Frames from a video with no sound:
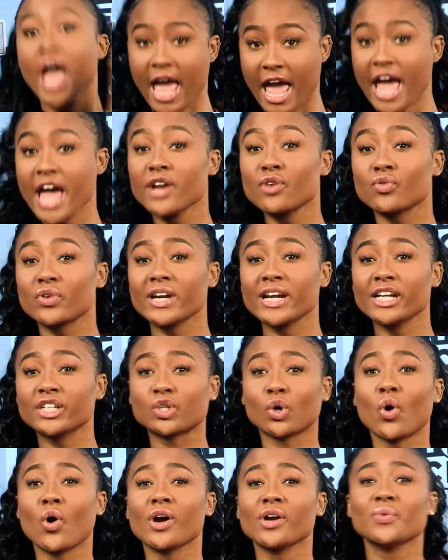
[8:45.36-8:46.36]
Henry
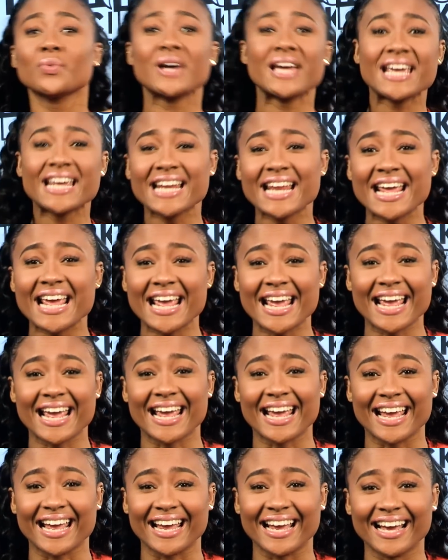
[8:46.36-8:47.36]

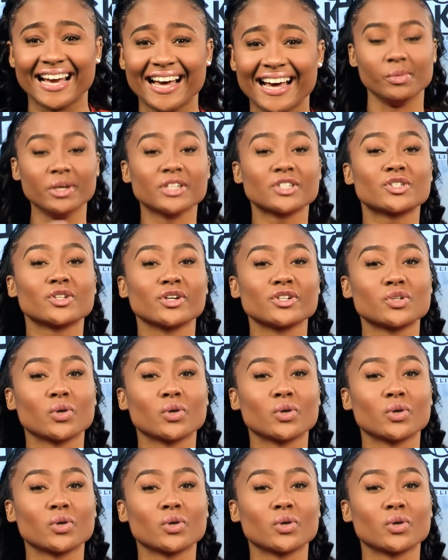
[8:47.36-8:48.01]
Tornweenie! Mr.